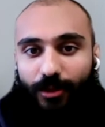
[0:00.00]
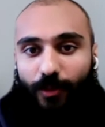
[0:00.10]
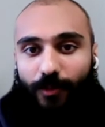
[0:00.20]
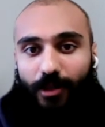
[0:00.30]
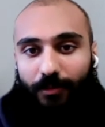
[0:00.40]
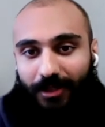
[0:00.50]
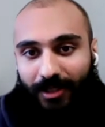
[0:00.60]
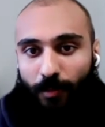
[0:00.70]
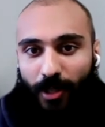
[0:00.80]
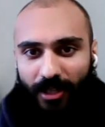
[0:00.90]
it is to go
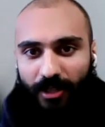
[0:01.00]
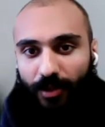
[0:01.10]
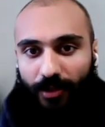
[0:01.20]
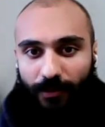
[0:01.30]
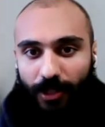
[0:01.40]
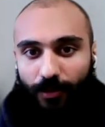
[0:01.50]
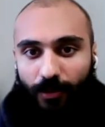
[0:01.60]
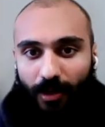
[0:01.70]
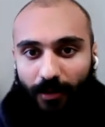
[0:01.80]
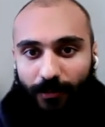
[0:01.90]
from this binary
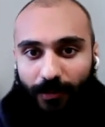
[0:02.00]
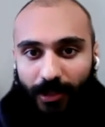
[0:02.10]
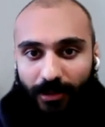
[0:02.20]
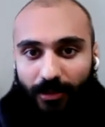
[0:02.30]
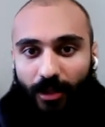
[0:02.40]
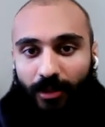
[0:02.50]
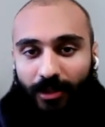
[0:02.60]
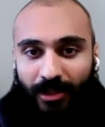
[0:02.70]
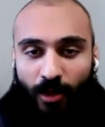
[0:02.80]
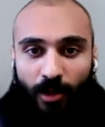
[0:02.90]
view of
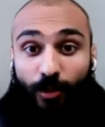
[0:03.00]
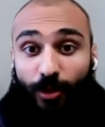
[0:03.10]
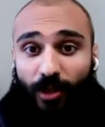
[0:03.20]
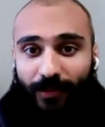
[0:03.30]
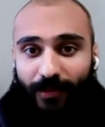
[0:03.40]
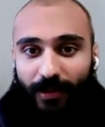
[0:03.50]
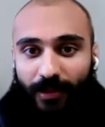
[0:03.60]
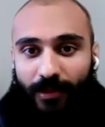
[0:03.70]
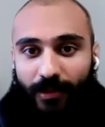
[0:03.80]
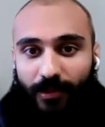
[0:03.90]
either all or
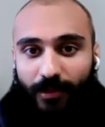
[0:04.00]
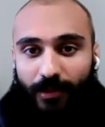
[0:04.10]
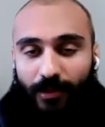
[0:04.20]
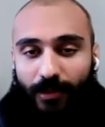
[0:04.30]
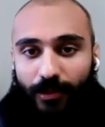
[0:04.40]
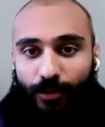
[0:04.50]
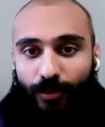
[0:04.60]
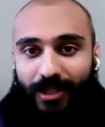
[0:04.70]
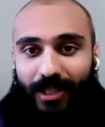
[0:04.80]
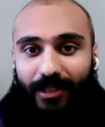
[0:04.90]
nothing
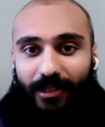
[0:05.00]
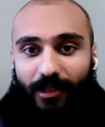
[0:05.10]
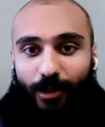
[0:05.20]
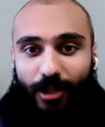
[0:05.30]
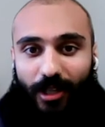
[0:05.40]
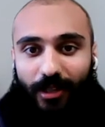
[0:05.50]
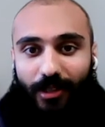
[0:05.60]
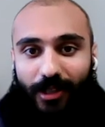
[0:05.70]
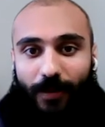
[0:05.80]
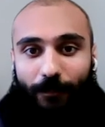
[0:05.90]
to saying, like,
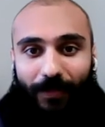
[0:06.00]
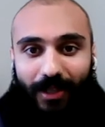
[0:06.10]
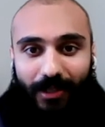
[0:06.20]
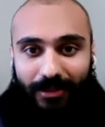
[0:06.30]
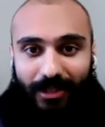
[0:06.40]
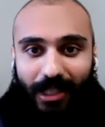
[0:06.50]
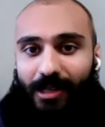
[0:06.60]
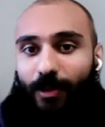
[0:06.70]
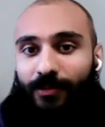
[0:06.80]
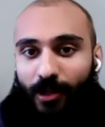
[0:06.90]
okay, like
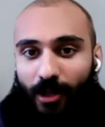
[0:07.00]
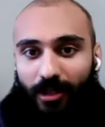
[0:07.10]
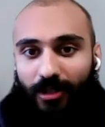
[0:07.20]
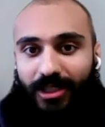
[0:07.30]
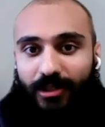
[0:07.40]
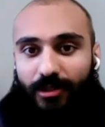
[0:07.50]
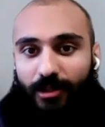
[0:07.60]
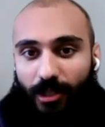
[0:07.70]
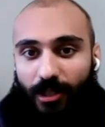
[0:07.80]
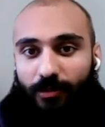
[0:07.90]
it's a game of
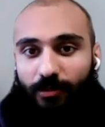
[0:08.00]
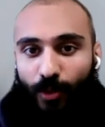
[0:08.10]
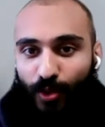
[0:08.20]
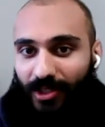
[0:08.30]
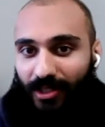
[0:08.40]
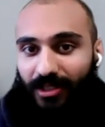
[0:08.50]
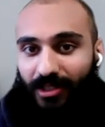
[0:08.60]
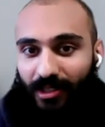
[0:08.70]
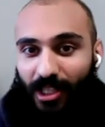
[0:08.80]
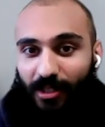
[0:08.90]
odds, like
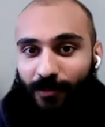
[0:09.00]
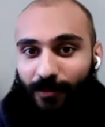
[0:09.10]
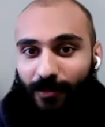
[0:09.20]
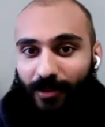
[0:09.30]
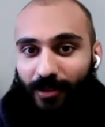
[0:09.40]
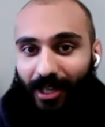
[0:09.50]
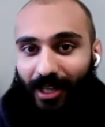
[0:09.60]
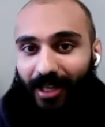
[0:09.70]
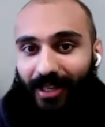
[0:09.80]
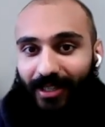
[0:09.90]
most things in life.
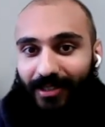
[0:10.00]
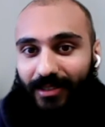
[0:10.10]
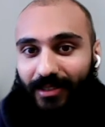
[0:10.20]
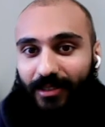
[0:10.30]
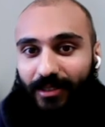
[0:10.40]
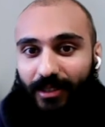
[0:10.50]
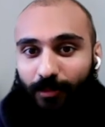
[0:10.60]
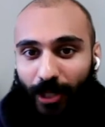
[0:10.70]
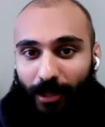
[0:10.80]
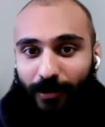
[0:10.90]
And
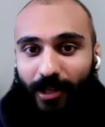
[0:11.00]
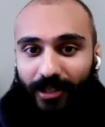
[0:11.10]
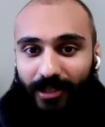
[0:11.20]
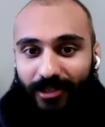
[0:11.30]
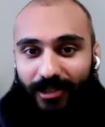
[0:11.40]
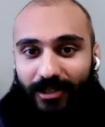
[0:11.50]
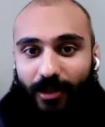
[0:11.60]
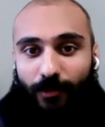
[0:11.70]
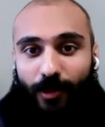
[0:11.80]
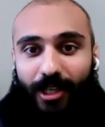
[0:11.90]
by applying
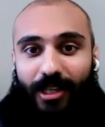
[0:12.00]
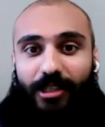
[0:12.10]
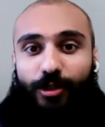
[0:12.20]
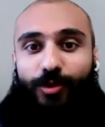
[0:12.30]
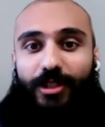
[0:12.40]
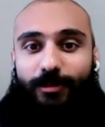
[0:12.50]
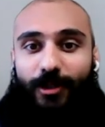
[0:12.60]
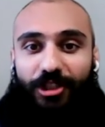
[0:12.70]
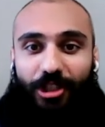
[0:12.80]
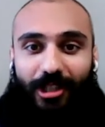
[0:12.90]
this stuff, I can
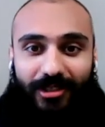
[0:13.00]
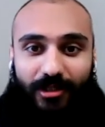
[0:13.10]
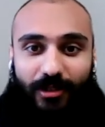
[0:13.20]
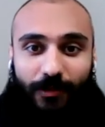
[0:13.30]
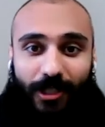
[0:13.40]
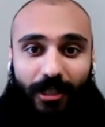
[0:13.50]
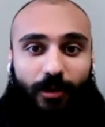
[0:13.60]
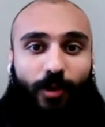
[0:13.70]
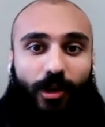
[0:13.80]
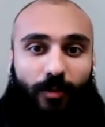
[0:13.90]
increase my chances
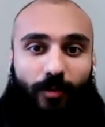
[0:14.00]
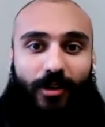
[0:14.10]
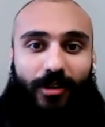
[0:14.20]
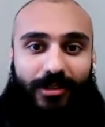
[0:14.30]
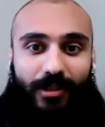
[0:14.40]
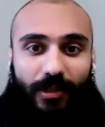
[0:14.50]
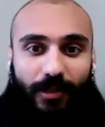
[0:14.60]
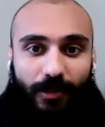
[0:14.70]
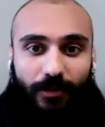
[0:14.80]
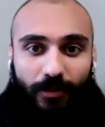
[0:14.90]
of getting what I want,